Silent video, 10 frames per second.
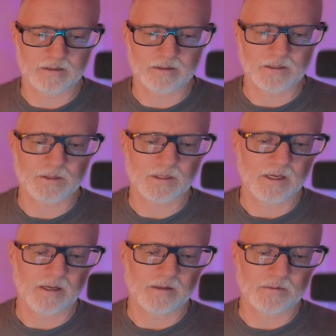This
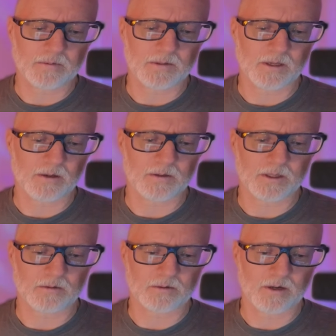this particular
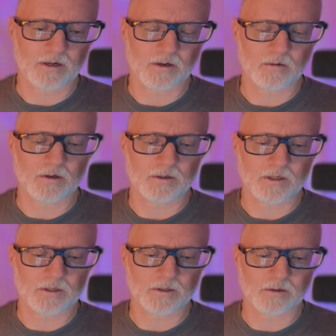sequence right here, where you're
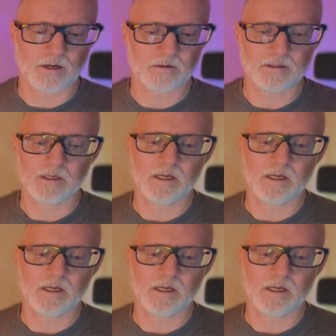touching the ground,